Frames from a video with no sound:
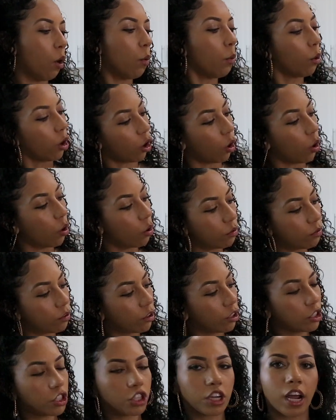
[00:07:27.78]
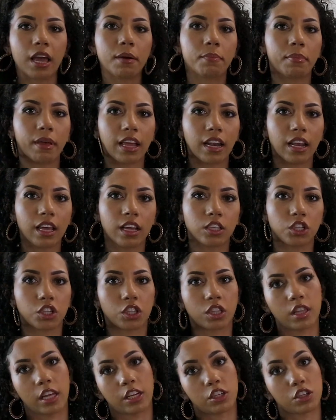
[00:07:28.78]
more oval shape in
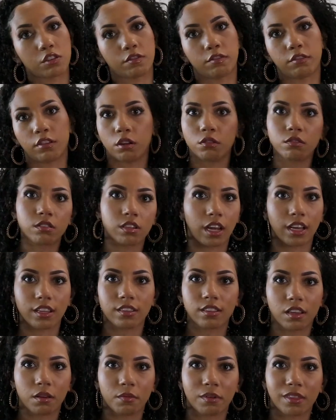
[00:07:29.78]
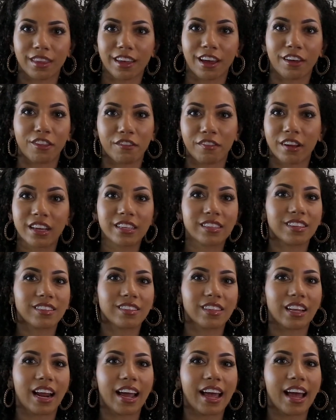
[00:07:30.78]
it that just flows nicely with the other vases
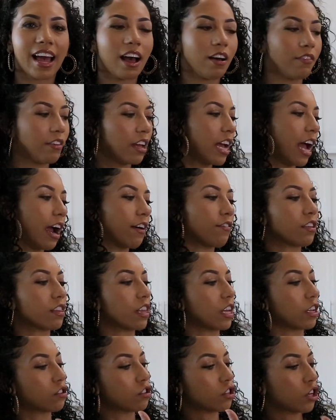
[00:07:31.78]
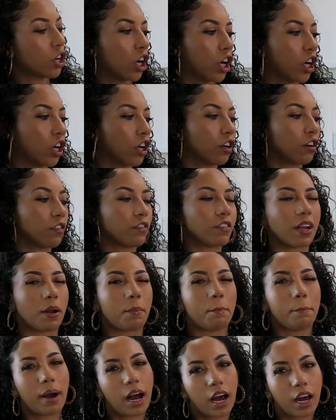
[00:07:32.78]
that I have. Everything's curved
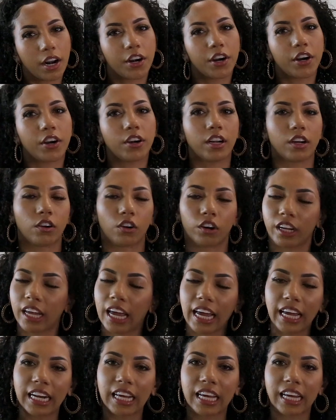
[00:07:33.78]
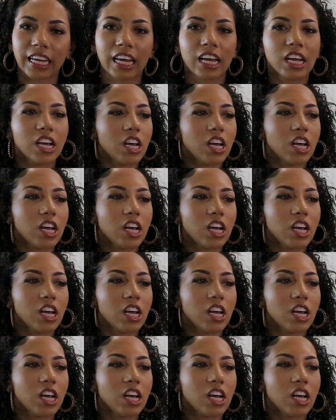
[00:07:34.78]
and modern and organic.